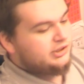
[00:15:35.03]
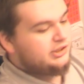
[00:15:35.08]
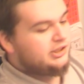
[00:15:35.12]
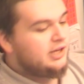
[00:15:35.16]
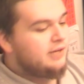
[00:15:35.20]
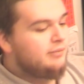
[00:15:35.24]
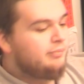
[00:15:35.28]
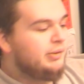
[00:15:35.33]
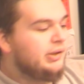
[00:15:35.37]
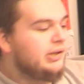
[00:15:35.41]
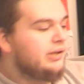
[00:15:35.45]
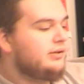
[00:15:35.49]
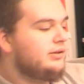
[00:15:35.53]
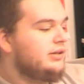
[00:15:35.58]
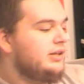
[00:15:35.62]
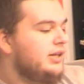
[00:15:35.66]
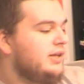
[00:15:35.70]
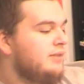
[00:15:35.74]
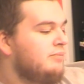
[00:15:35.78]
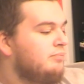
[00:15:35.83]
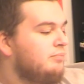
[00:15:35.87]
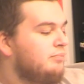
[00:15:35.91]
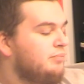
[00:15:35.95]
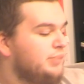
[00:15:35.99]

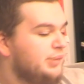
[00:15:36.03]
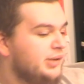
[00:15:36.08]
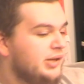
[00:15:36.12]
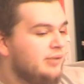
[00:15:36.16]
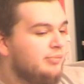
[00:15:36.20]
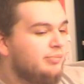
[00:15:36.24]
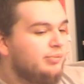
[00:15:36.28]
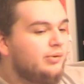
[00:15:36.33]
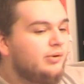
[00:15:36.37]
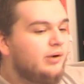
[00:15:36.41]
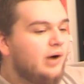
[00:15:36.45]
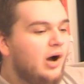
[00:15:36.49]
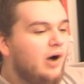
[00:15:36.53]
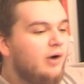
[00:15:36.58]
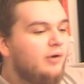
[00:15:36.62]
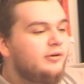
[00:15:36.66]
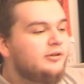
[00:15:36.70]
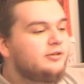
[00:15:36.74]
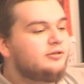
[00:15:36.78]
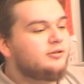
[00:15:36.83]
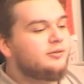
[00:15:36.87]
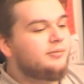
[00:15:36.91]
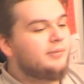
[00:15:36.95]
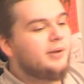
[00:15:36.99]
typically people
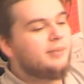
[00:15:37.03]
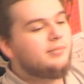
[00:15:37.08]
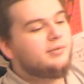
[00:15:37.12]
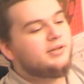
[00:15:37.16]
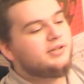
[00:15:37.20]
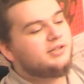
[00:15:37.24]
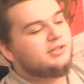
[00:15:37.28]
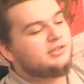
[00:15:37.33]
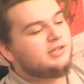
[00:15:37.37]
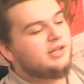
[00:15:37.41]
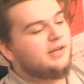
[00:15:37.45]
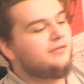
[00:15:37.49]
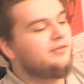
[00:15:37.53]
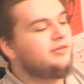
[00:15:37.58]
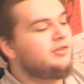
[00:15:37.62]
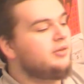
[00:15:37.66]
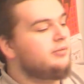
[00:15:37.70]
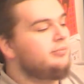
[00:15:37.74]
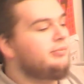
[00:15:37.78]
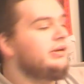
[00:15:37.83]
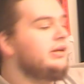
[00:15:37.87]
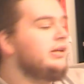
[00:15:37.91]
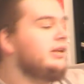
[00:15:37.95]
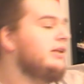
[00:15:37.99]
always remember the stuff
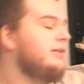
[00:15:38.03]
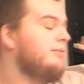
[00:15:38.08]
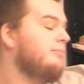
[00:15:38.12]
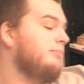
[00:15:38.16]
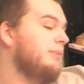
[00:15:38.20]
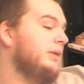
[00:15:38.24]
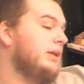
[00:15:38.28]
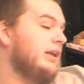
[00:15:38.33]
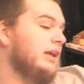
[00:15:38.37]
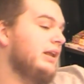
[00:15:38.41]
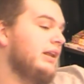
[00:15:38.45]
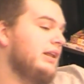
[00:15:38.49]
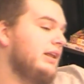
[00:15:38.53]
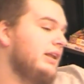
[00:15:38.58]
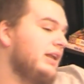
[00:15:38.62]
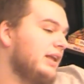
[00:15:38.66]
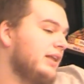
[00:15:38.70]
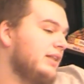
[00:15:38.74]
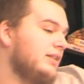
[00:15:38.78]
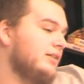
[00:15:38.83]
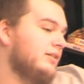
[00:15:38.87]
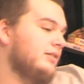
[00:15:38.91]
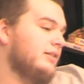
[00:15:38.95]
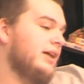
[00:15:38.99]
at the
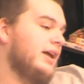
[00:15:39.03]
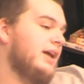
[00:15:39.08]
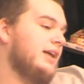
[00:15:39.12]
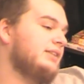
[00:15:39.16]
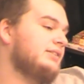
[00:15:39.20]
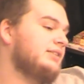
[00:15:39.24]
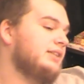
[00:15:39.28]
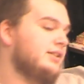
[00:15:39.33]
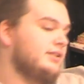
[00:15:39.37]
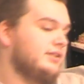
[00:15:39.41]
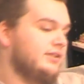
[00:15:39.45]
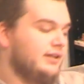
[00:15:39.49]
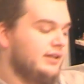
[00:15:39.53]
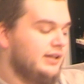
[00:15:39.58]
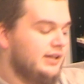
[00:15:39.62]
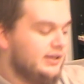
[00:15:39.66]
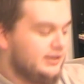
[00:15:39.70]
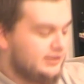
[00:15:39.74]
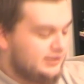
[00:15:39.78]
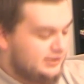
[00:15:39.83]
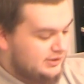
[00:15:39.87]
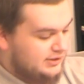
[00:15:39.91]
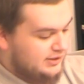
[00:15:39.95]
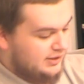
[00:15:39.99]
beginning and the last of the
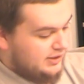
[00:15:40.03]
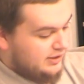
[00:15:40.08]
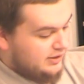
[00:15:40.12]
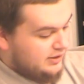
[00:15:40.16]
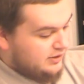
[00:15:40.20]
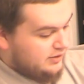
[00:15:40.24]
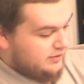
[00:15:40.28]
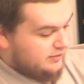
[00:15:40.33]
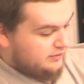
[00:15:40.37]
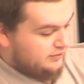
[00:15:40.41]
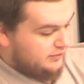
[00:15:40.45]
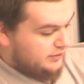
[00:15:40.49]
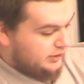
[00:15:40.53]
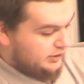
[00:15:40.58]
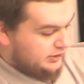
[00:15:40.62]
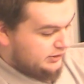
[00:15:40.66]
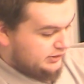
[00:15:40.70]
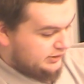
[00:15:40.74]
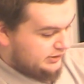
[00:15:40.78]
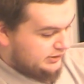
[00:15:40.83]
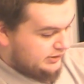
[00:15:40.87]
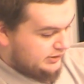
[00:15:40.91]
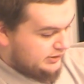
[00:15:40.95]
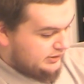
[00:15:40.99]
list
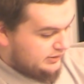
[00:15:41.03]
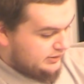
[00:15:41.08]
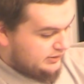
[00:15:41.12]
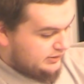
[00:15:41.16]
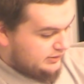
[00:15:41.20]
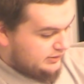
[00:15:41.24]
first.